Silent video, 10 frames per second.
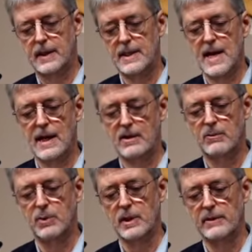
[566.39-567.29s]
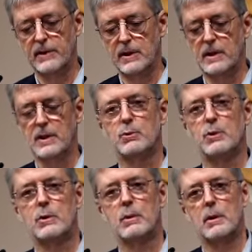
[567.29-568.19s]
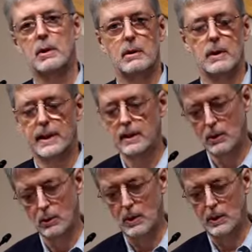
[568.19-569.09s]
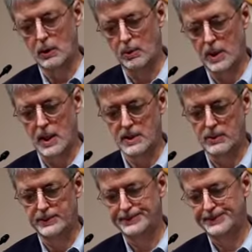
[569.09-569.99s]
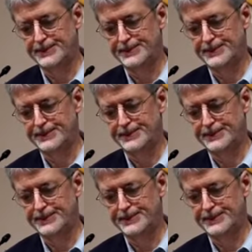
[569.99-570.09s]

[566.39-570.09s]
on the act of believing things which are clearly no longer plausible.